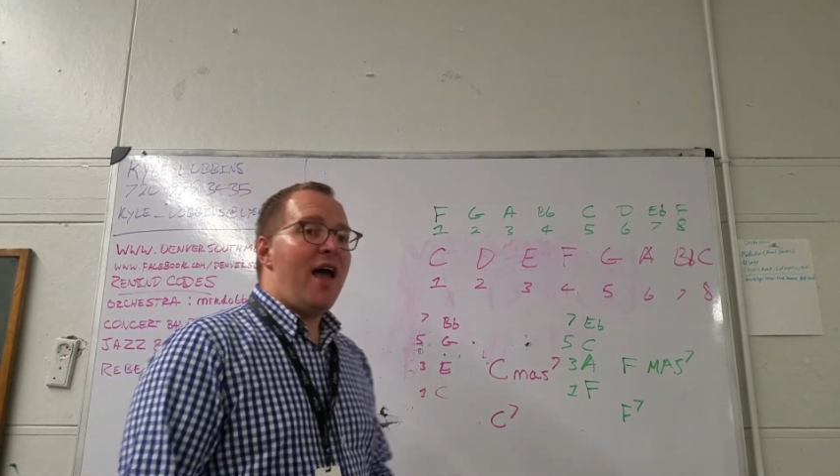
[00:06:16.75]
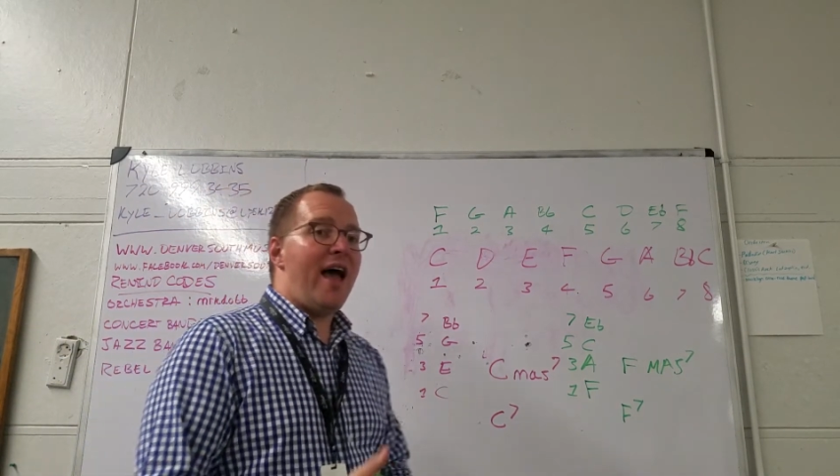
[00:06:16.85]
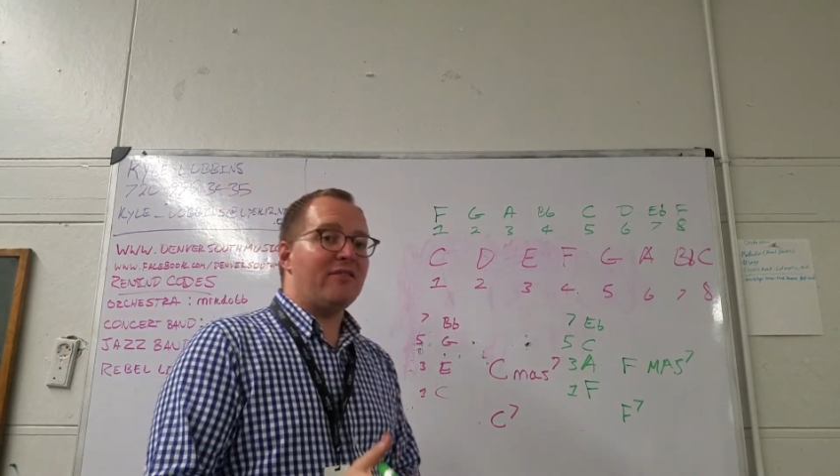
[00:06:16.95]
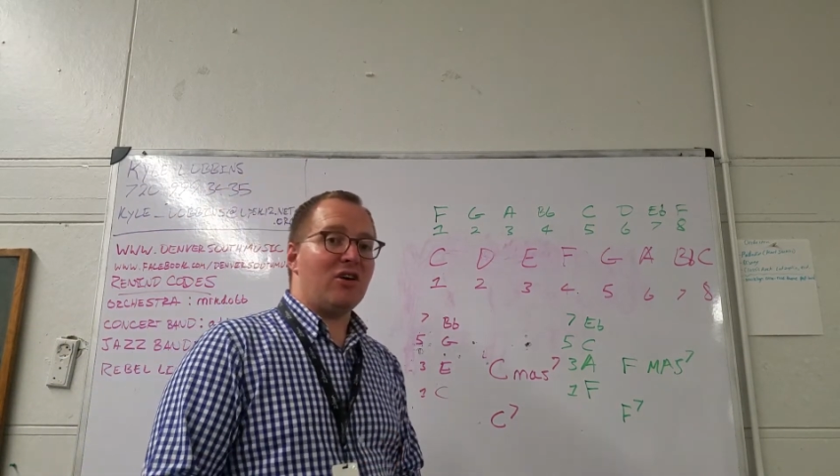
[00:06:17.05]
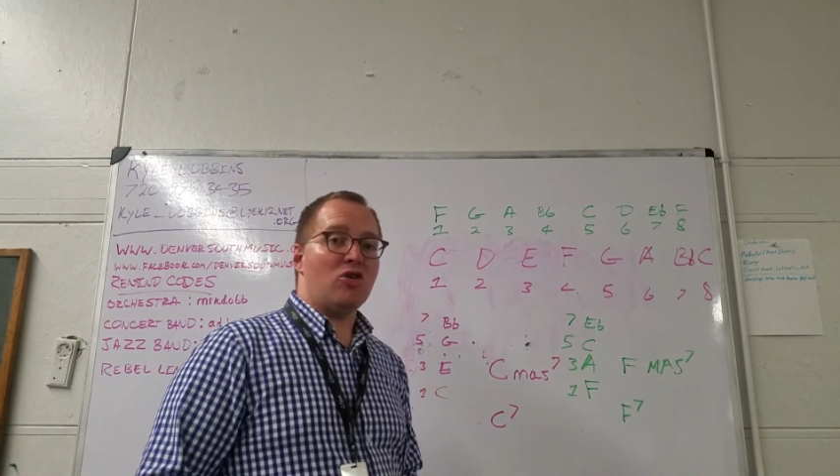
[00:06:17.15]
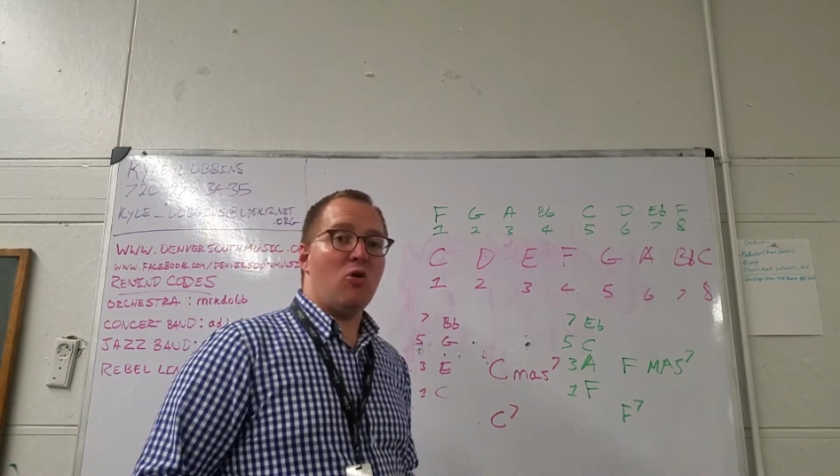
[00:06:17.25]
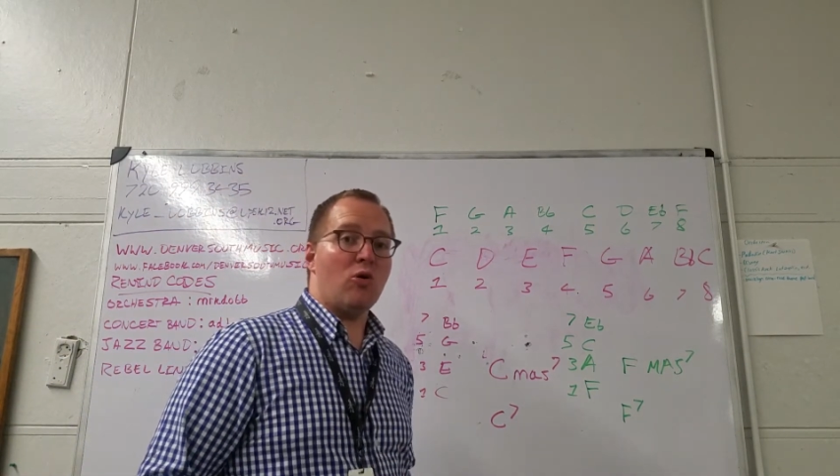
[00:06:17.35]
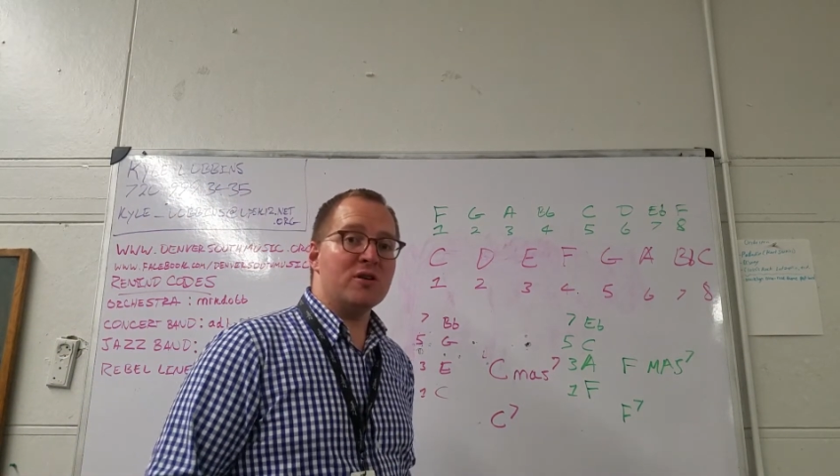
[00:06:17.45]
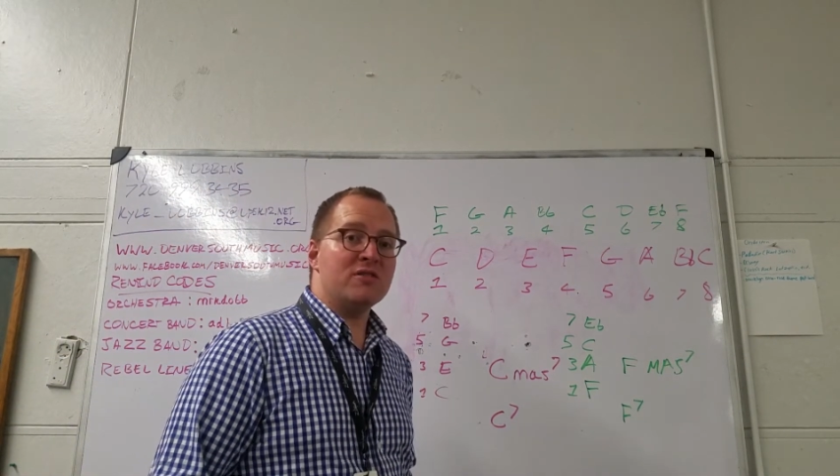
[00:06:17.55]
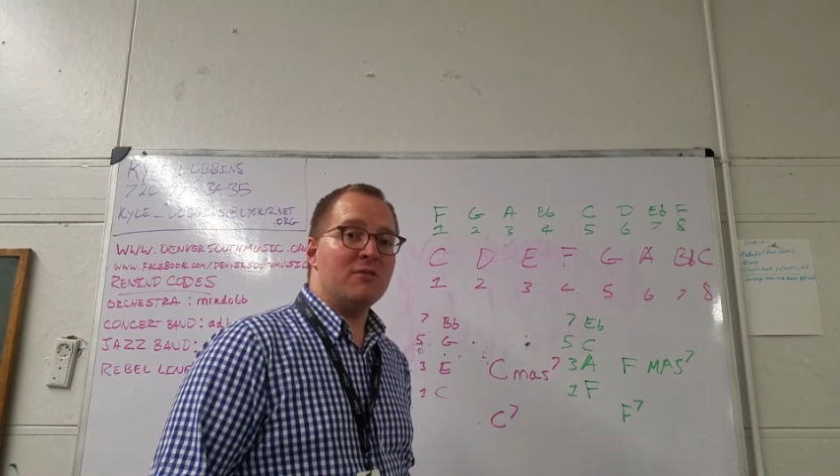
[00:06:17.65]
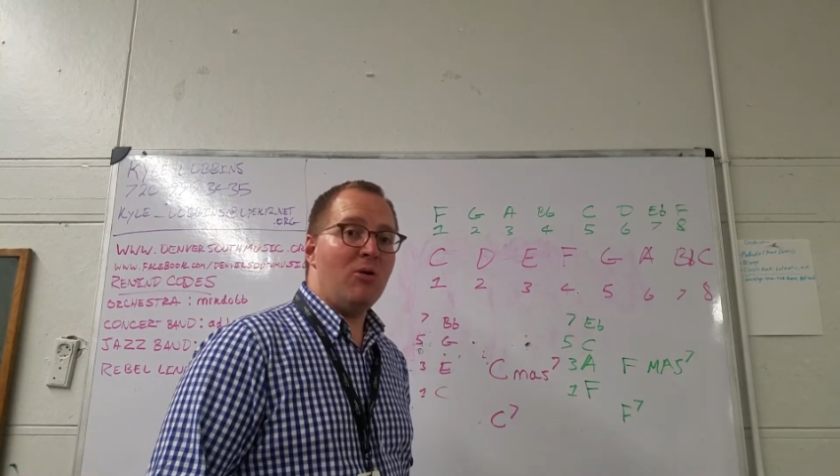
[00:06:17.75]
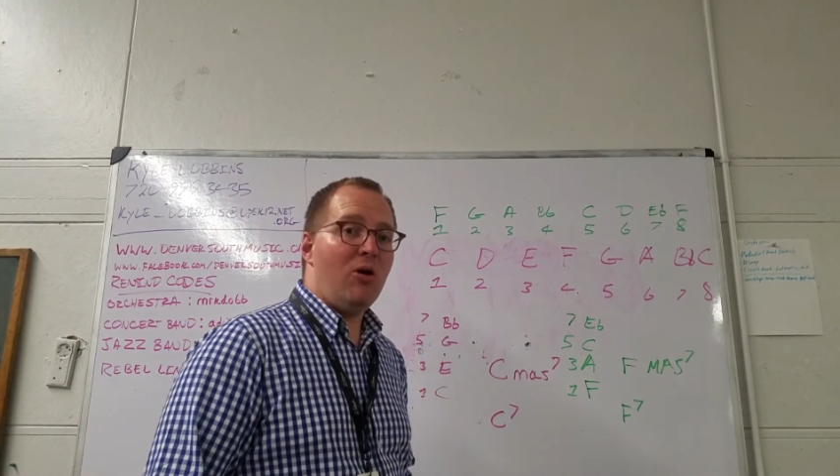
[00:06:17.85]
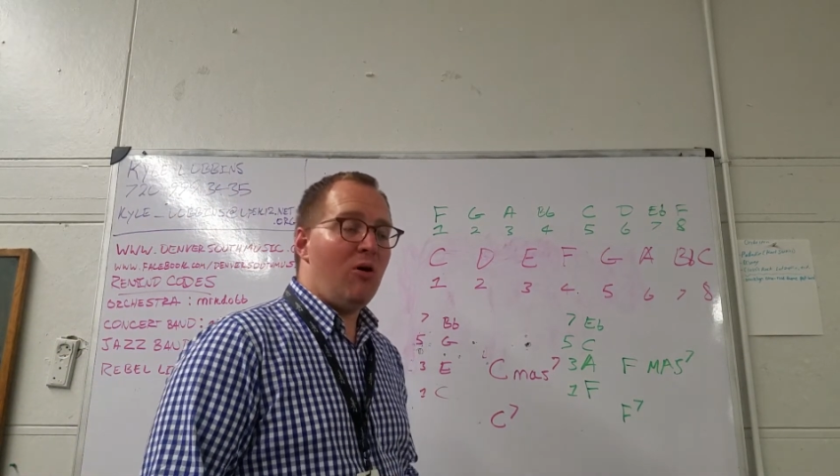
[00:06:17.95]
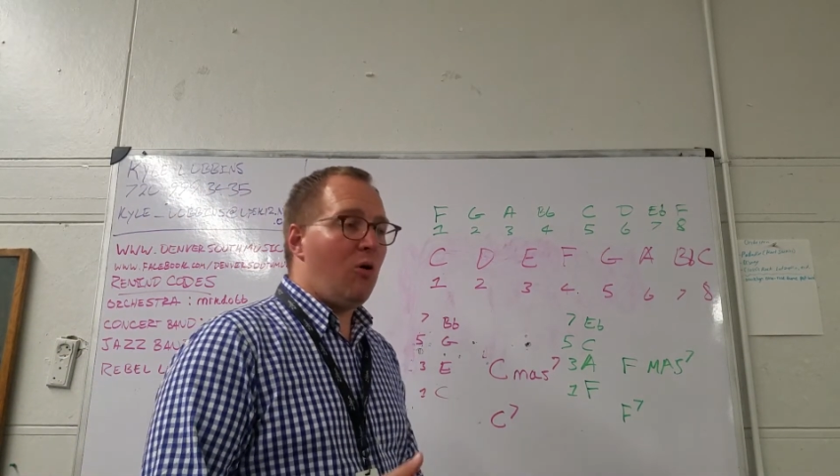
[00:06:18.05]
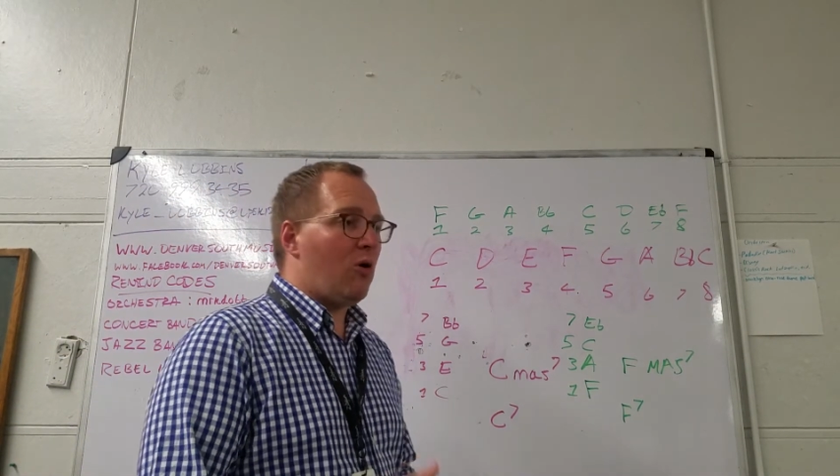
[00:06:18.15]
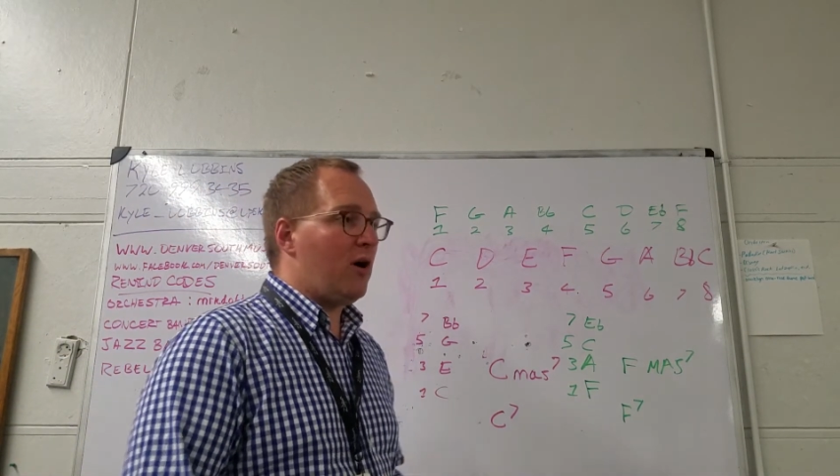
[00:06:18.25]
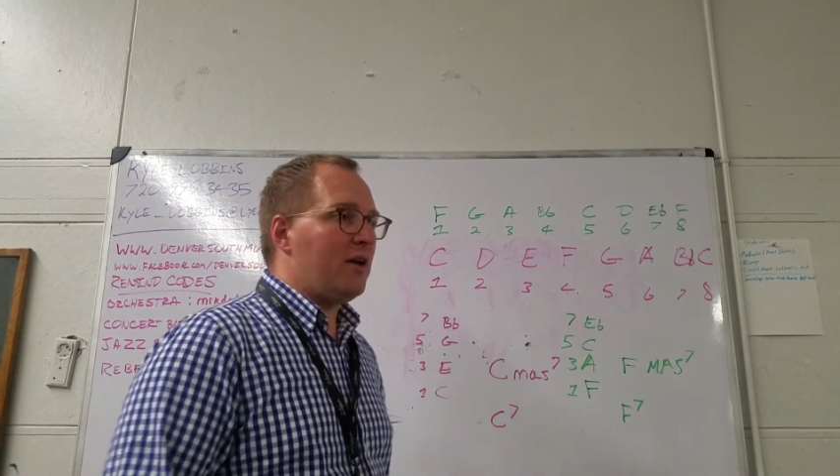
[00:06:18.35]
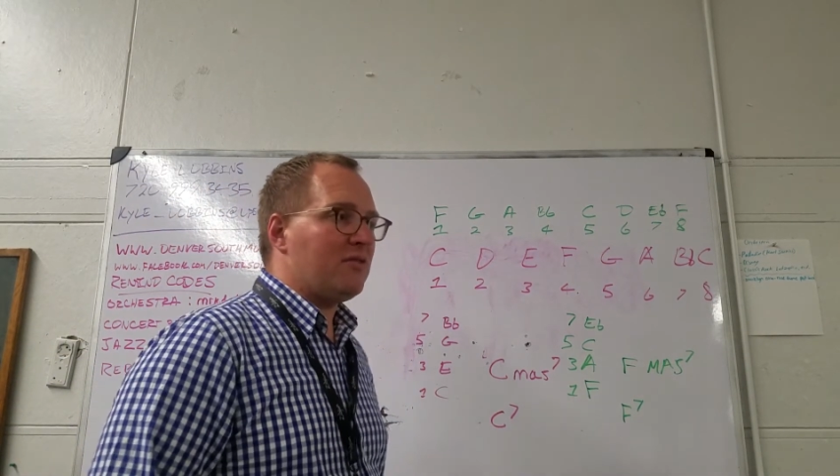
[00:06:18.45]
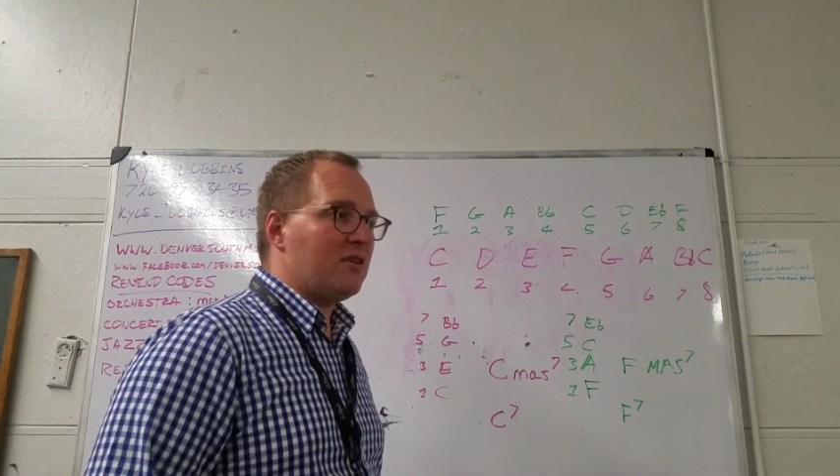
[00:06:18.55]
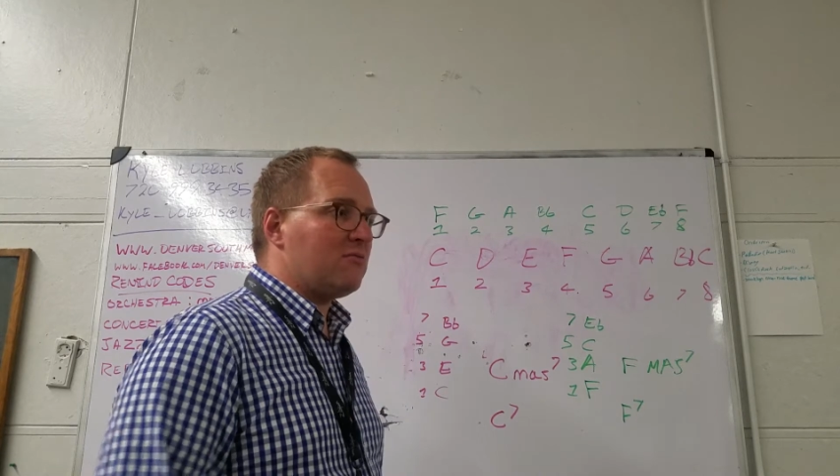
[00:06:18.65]
as a chord symbol or
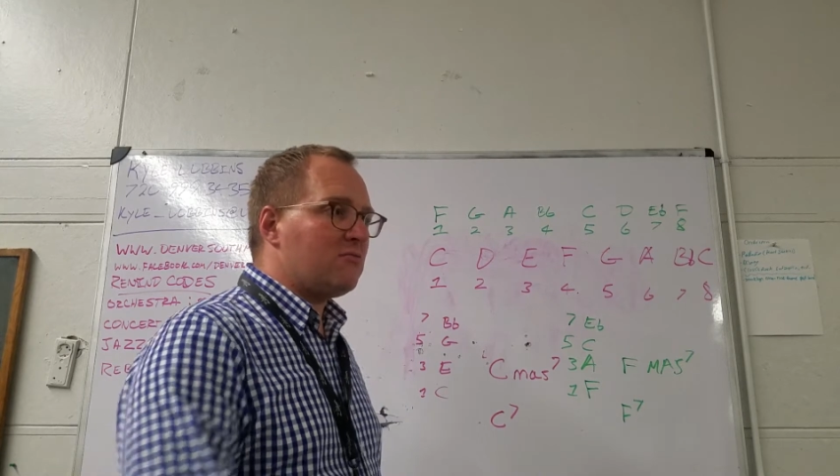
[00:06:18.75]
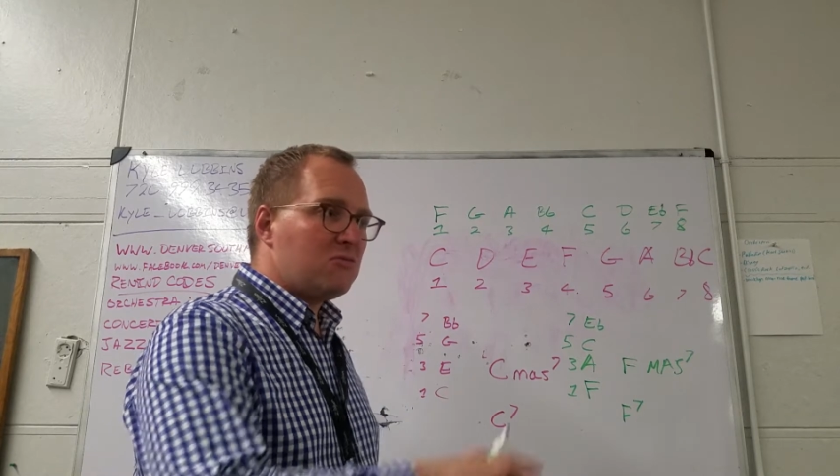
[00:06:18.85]
as a